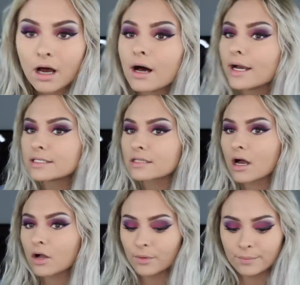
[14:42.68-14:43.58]
Eyes
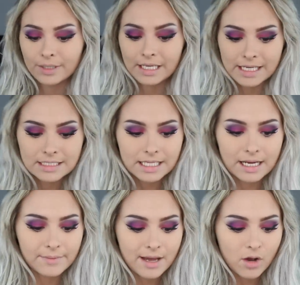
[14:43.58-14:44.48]
are complete,
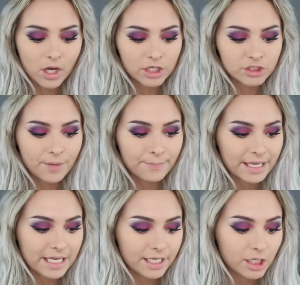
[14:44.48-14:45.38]
and I'm now gonna jump
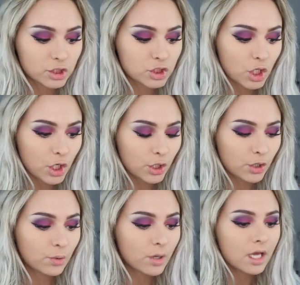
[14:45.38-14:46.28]
in
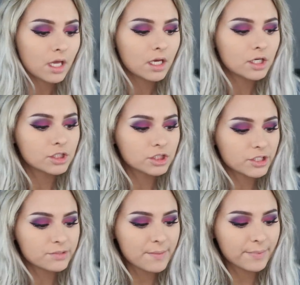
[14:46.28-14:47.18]
to,
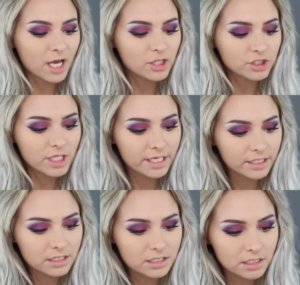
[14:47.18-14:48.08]
should I do my blush
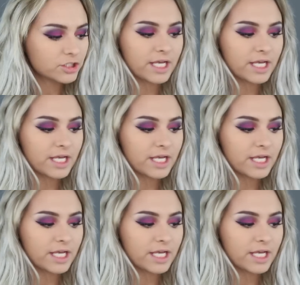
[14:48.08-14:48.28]
next?